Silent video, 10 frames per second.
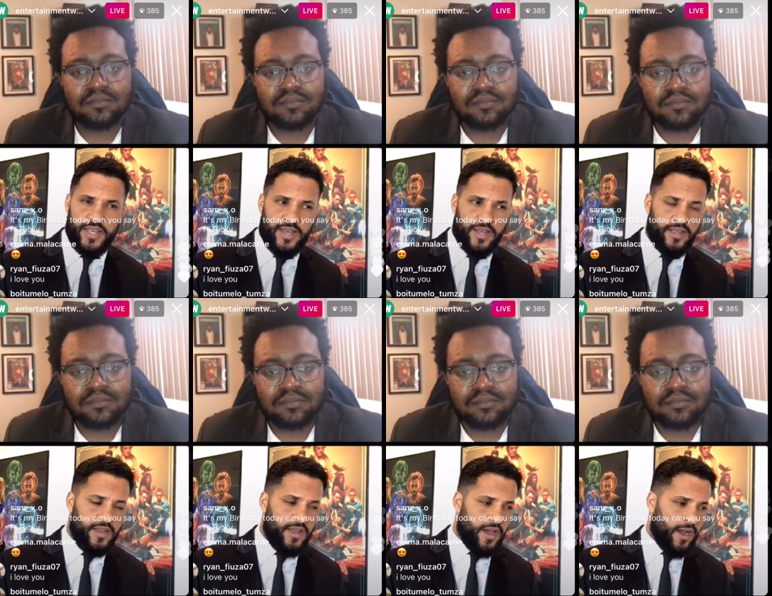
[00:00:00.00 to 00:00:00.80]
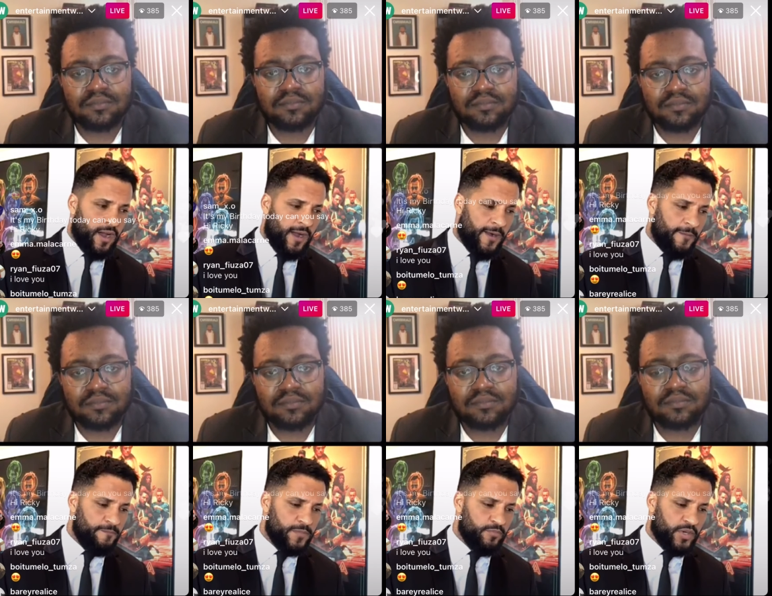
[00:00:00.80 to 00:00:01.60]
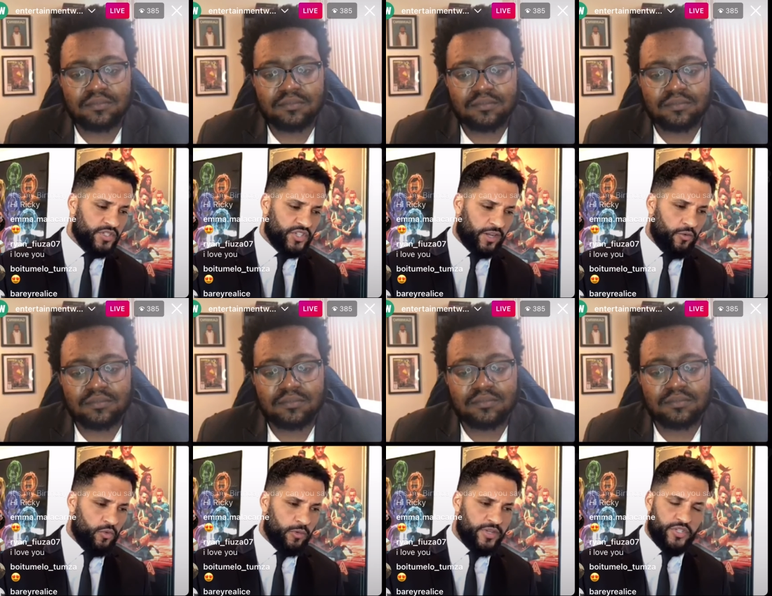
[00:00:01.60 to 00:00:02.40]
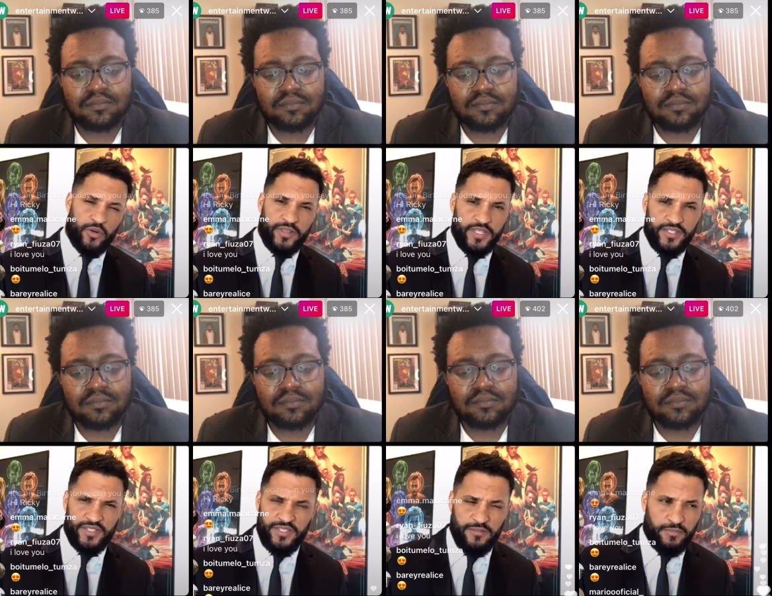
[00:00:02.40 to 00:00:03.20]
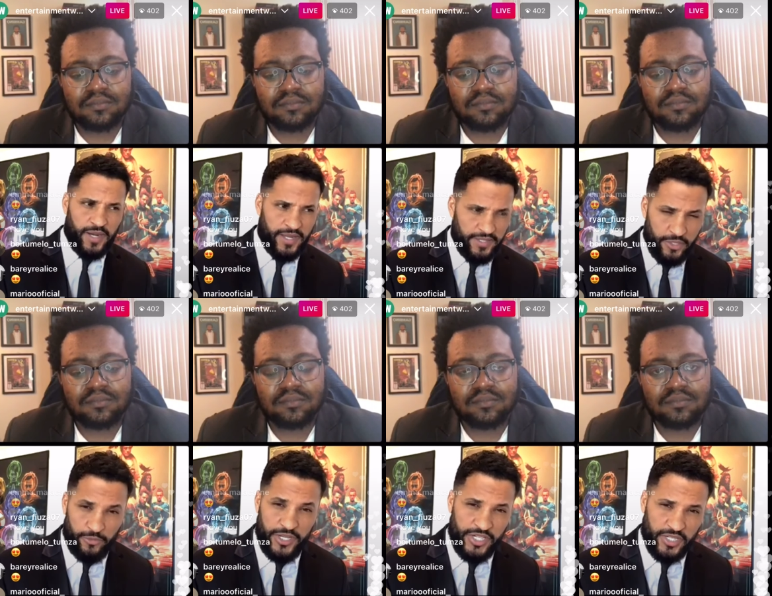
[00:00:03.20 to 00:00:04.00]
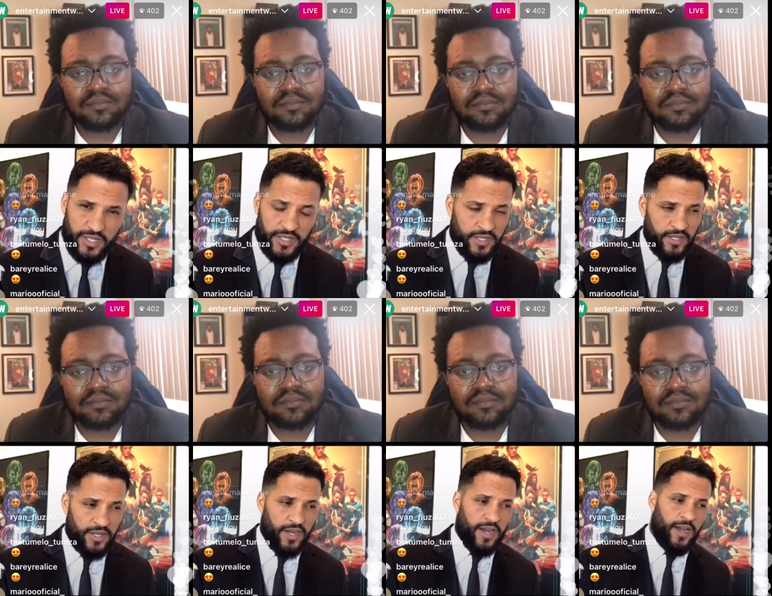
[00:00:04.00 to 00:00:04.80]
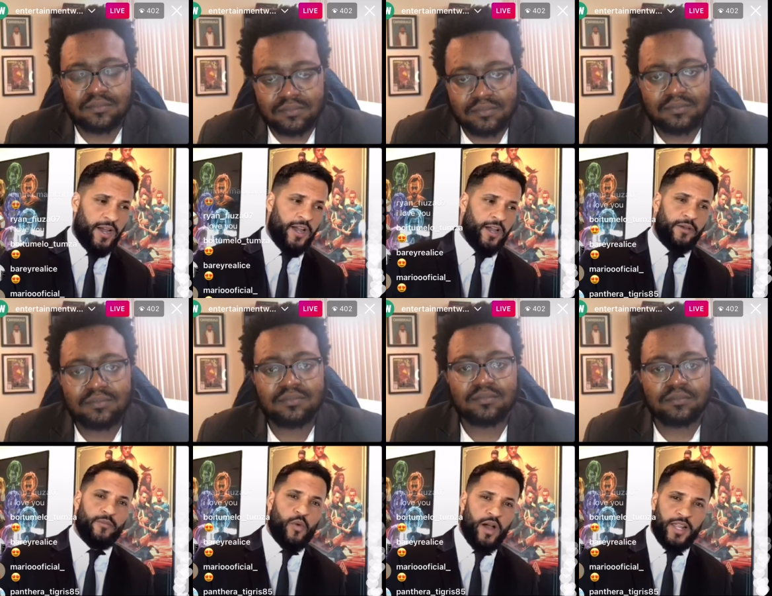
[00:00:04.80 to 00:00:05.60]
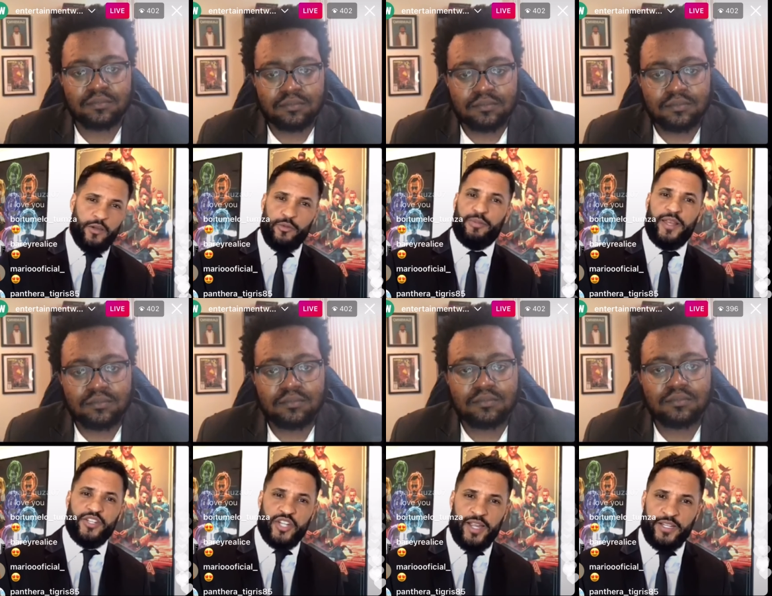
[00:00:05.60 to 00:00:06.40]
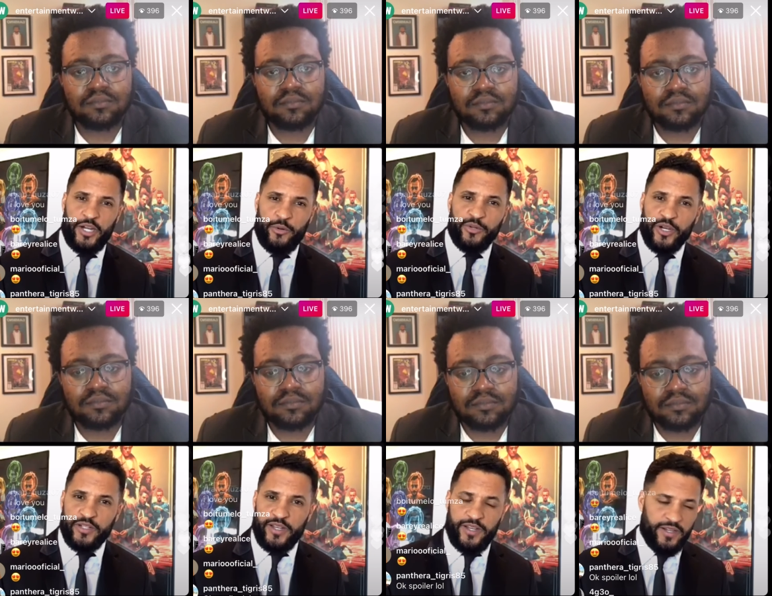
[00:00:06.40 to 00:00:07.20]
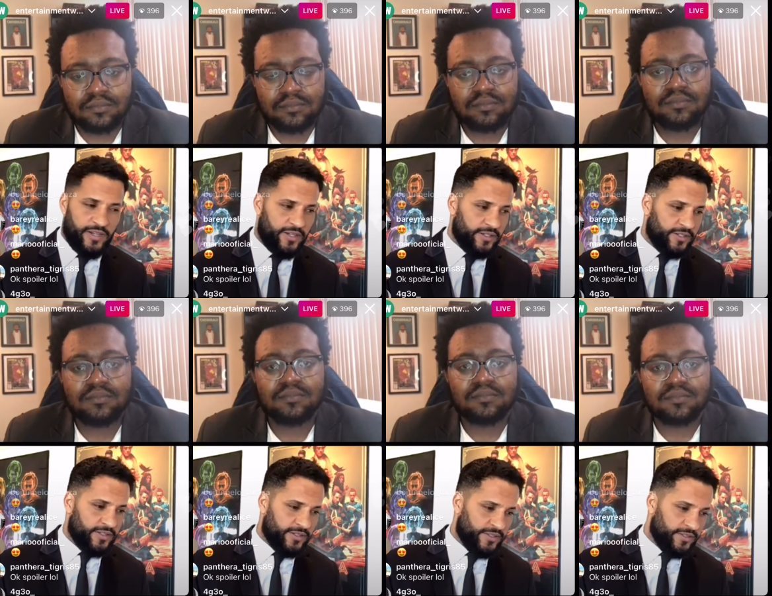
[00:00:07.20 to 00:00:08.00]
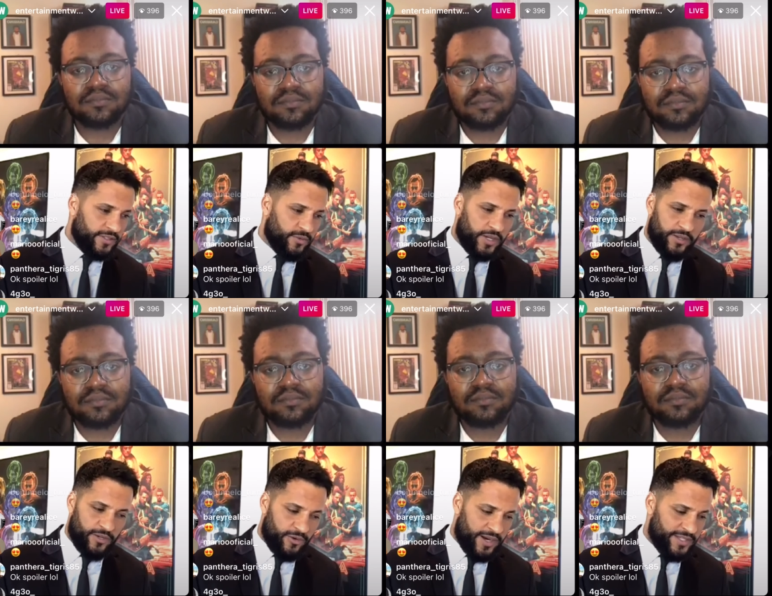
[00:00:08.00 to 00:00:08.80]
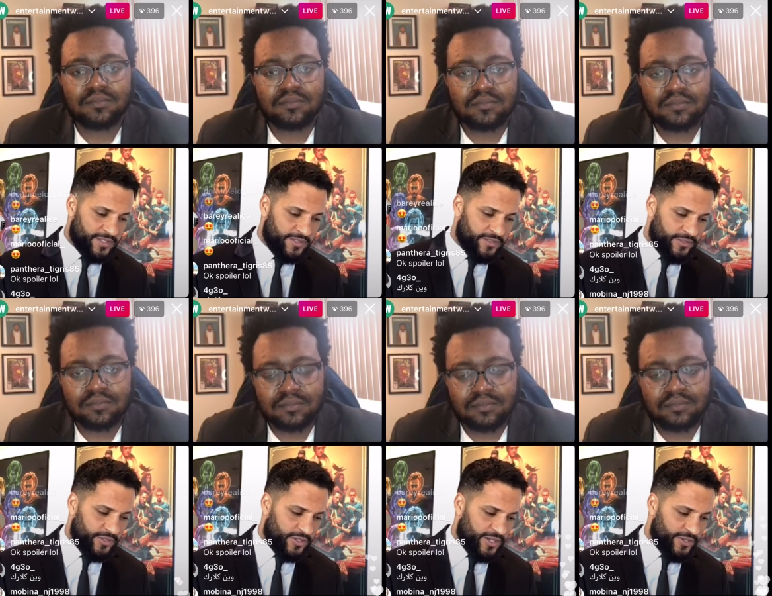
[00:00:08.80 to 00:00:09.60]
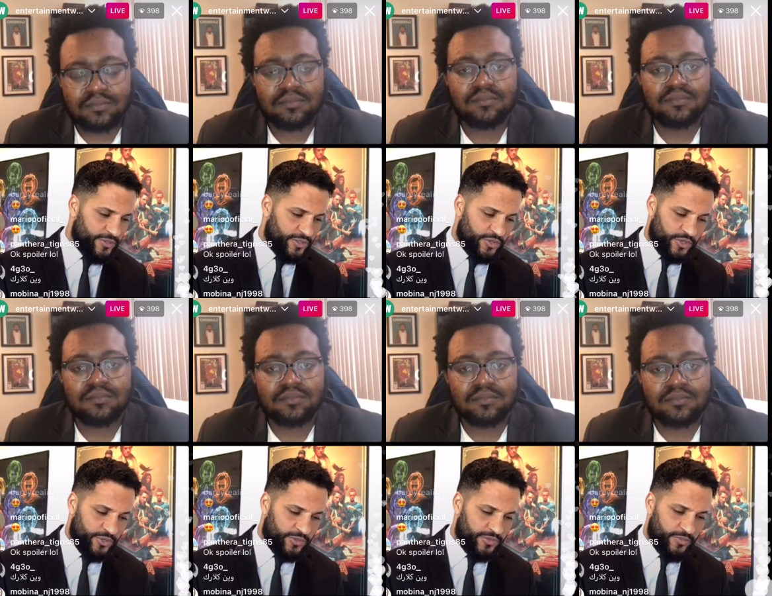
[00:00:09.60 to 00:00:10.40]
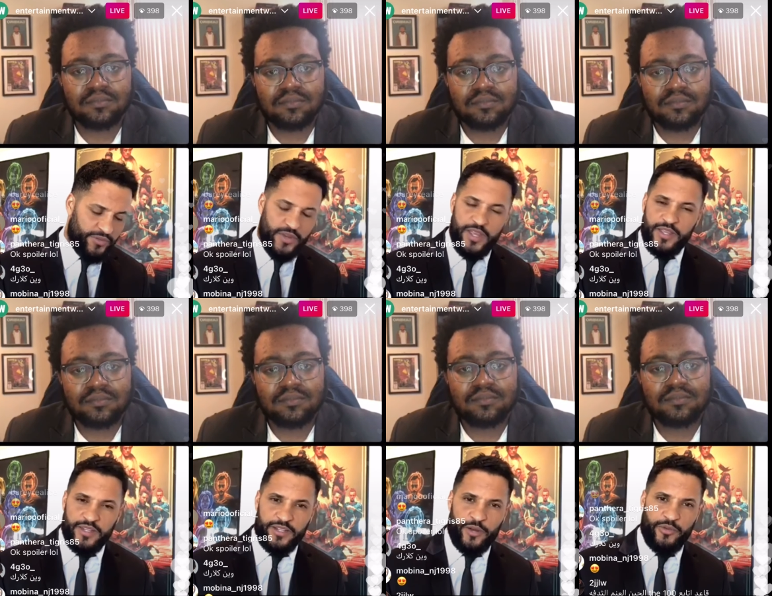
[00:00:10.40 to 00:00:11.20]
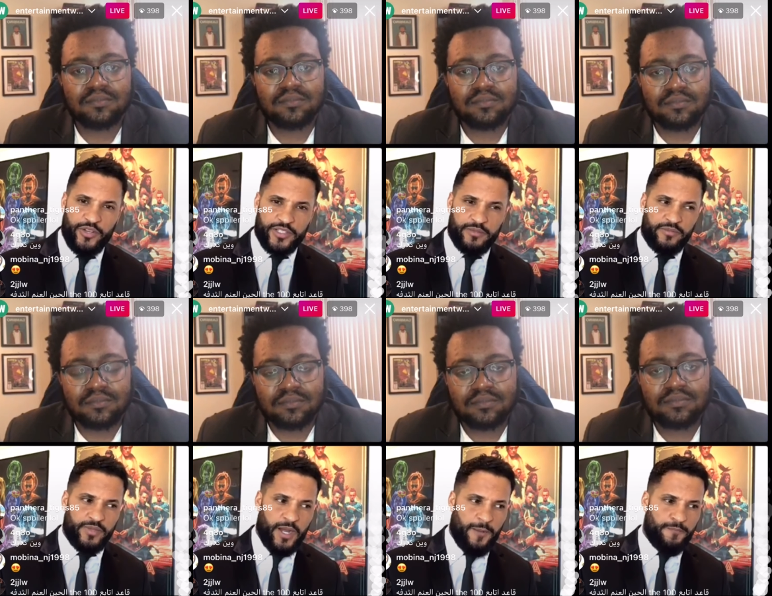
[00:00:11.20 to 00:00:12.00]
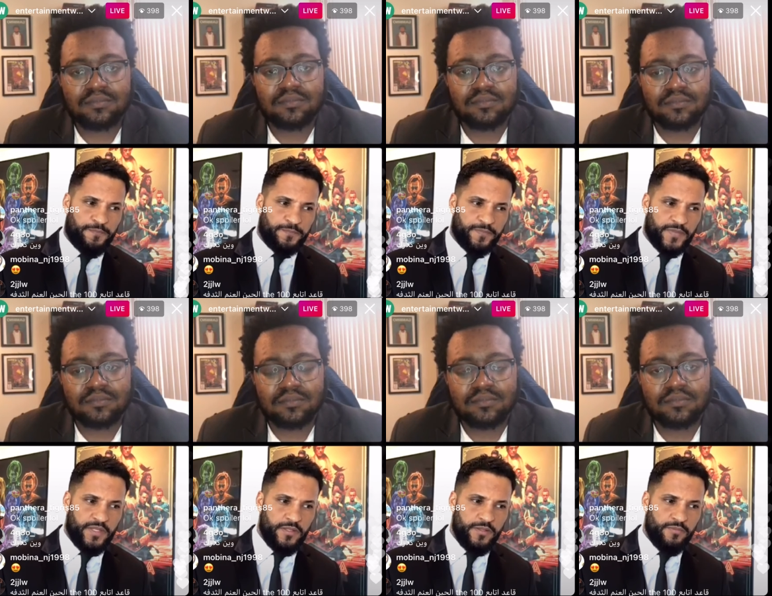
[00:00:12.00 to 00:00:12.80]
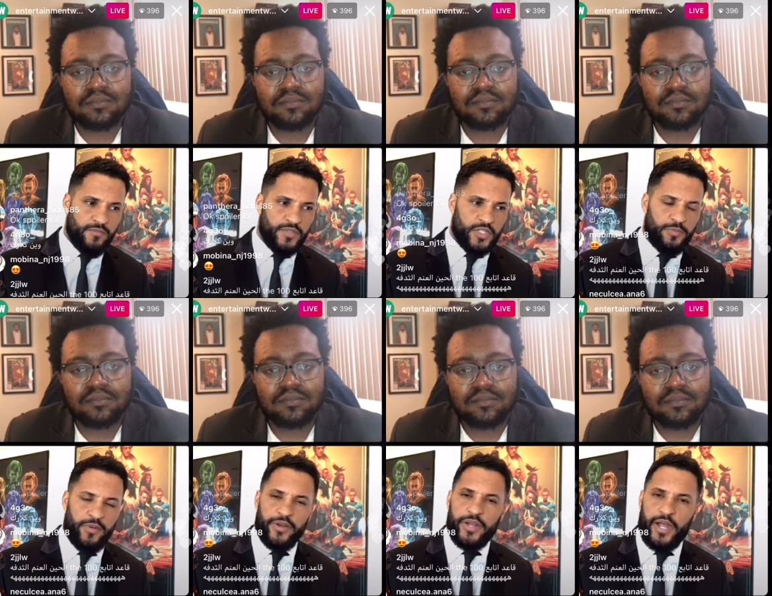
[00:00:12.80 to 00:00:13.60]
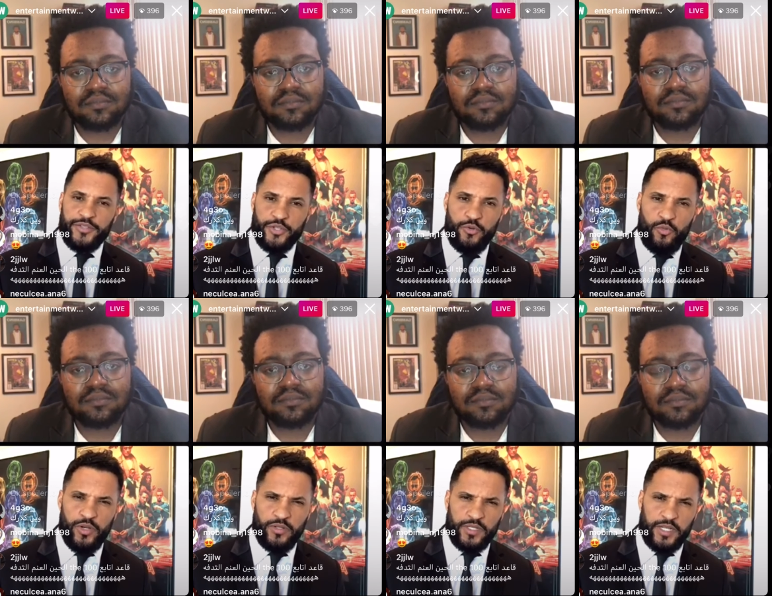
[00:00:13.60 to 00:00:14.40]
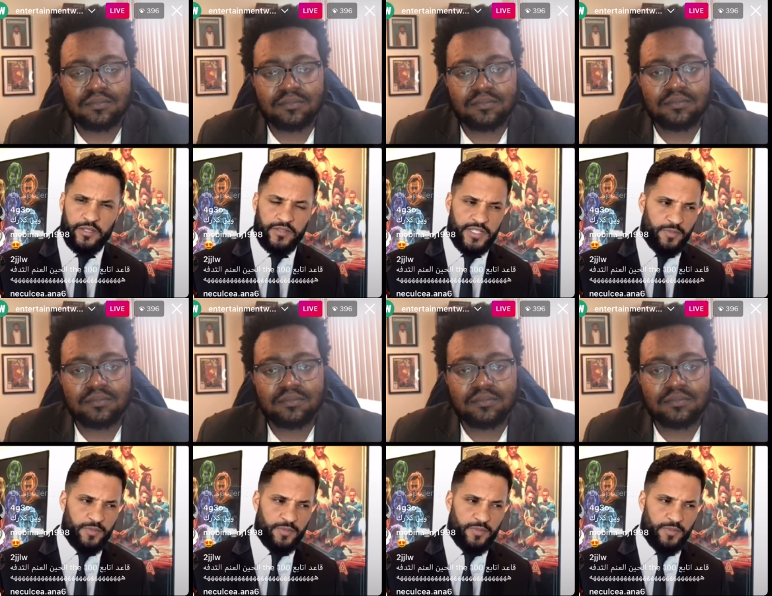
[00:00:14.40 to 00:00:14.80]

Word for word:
Speaker 1: there. Um, but Shadow will be joined this season by the Orisha. Um, Wale will be playing Chango. We've got uh, Guardia Herizen, who's a who's Oshun. We've you know we've got some um, spirit guides who will kind of